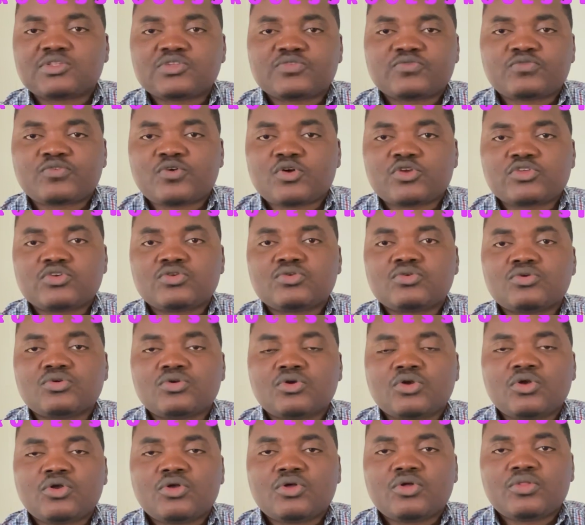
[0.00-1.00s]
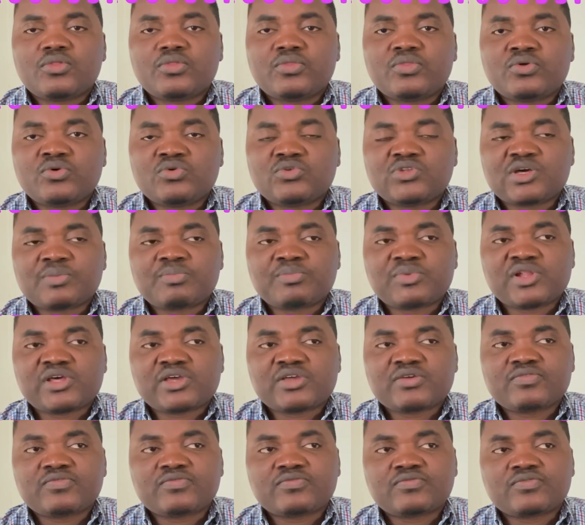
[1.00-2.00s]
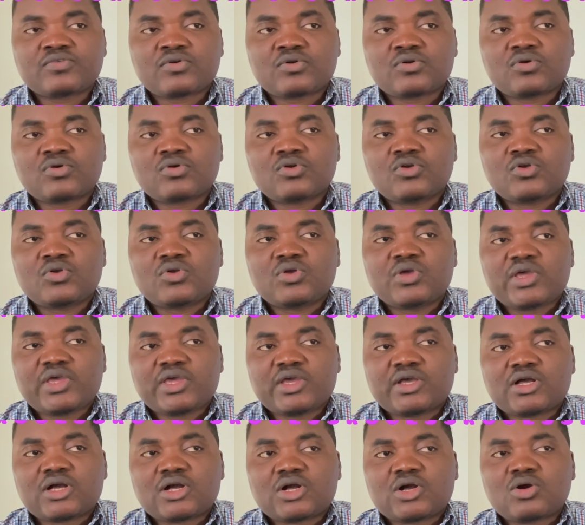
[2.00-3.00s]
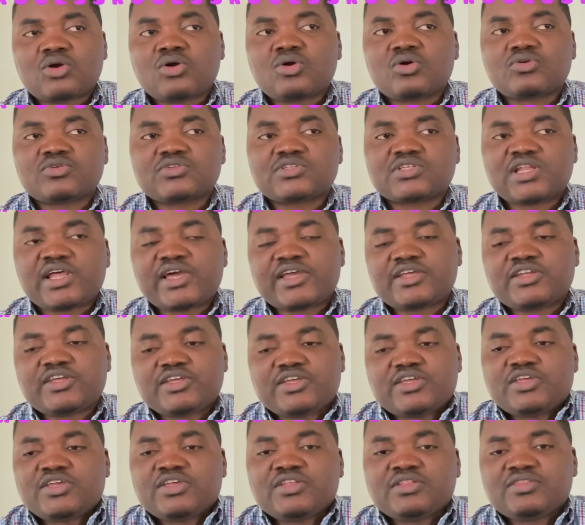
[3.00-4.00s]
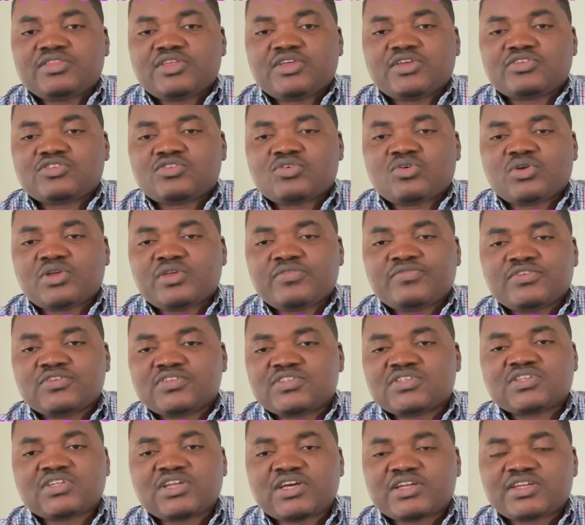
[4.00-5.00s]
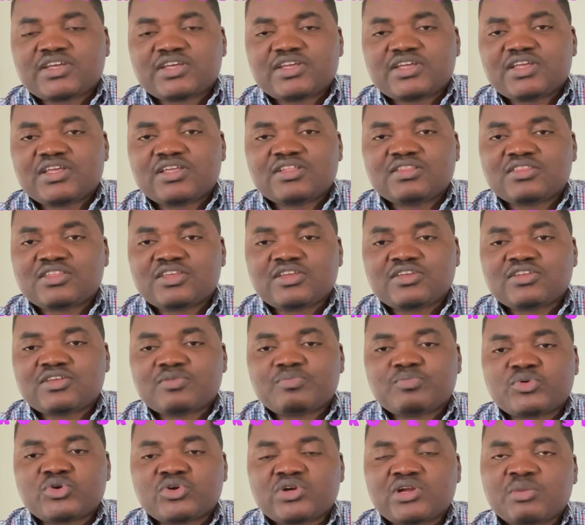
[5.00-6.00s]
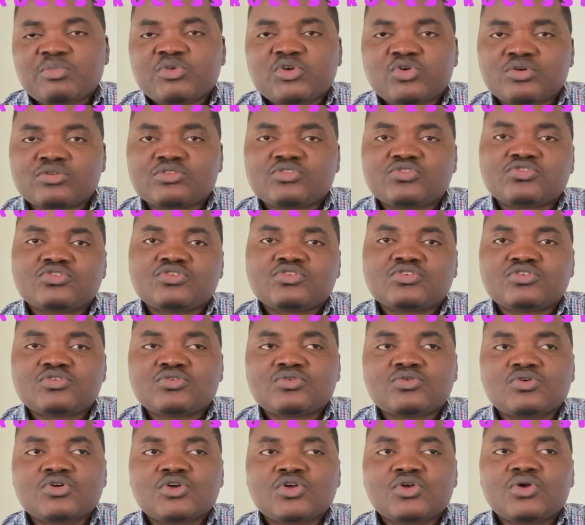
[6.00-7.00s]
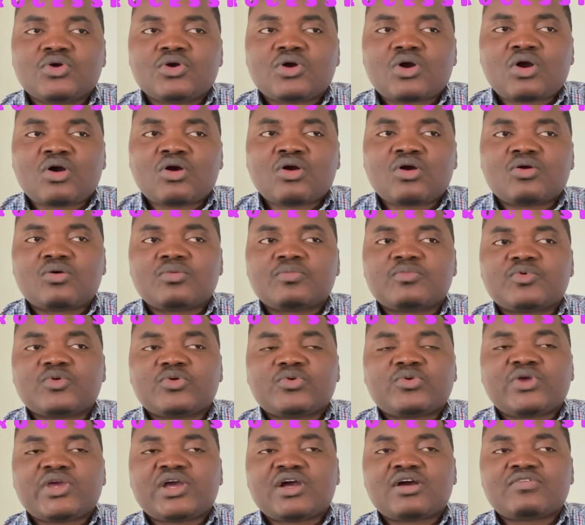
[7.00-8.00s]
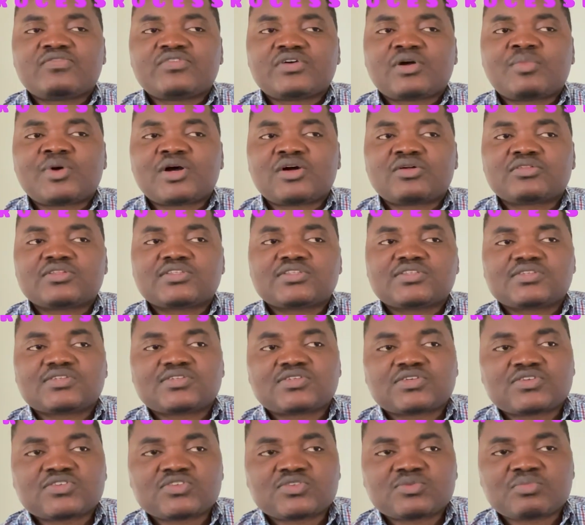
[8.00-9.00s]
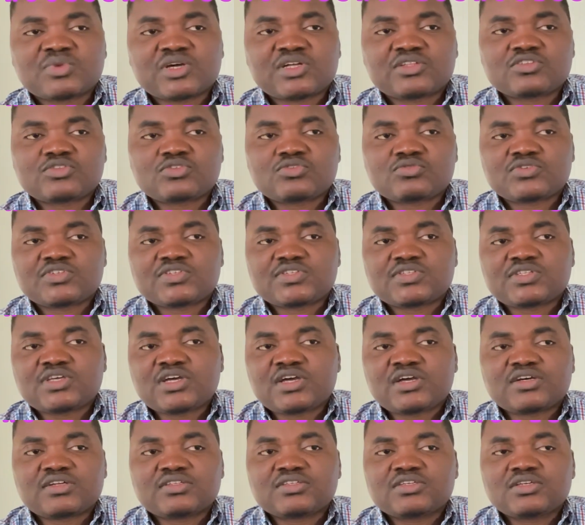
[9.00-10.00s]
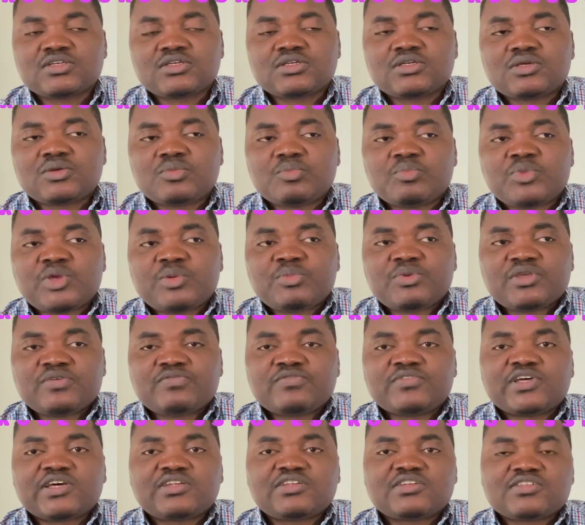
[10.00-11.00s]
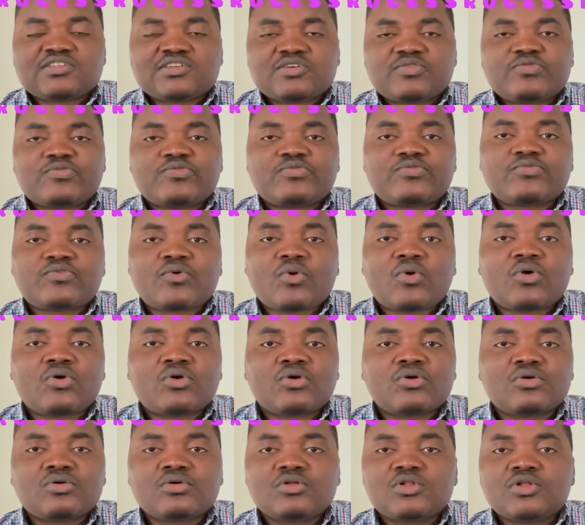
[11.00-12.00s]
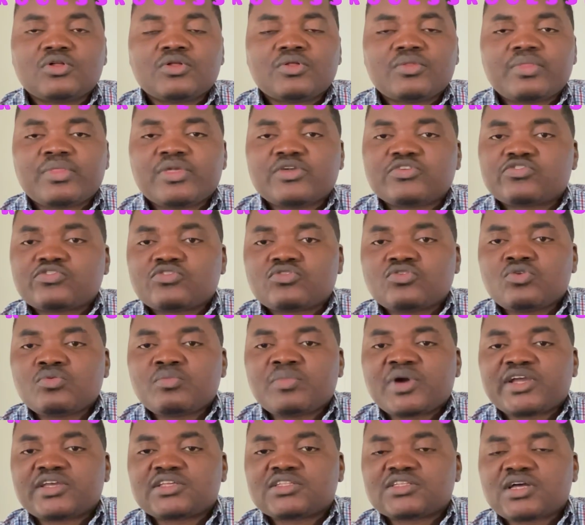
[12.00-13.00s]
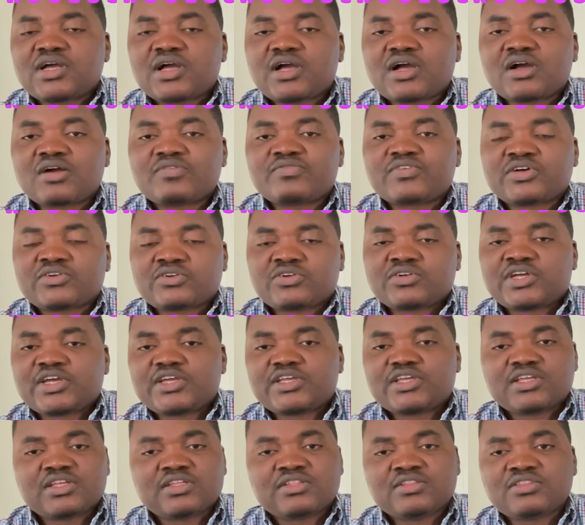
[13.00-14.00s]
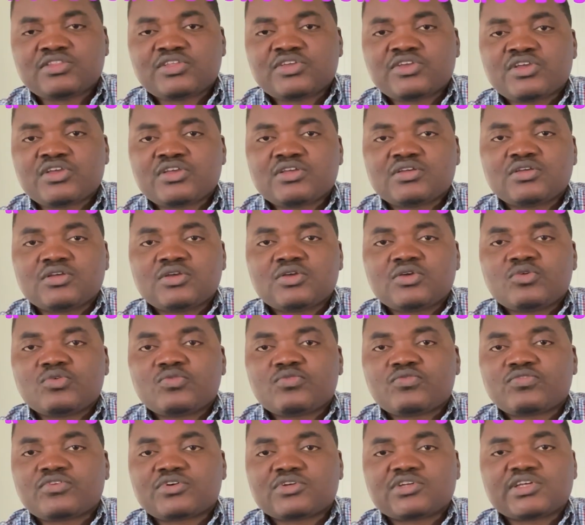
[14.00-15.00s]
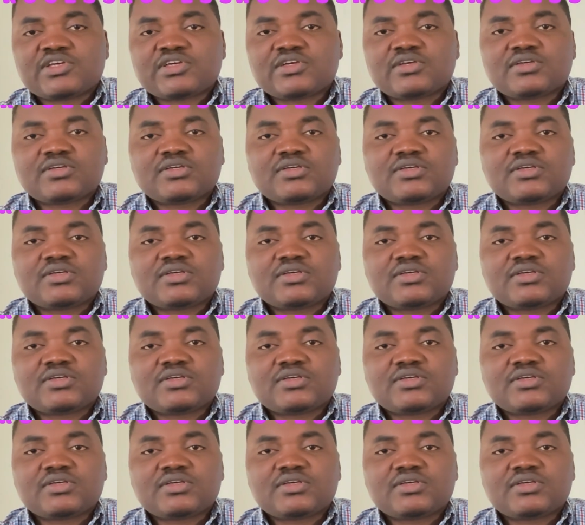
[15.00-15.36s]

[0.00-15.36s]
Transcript: for you. Don't apply for course like the intake. So if you see that the intake, the program you want to do, we have about 6 months to start. Maybe if that is a fall, the school might have another intake for the